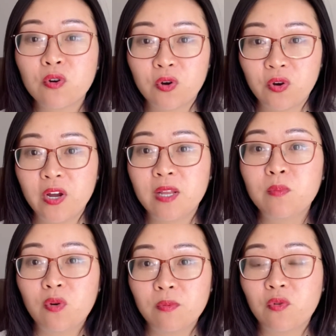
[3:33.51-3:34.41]
create
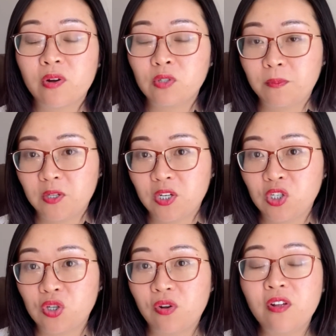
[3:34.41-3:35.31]
more growth
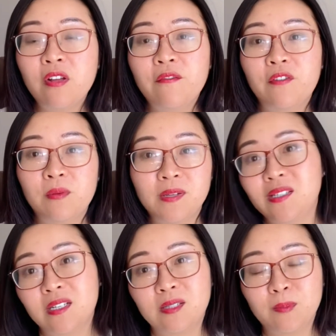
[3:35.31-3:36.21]
potential for the
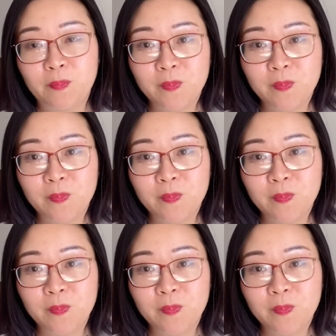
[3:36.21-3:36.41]
business.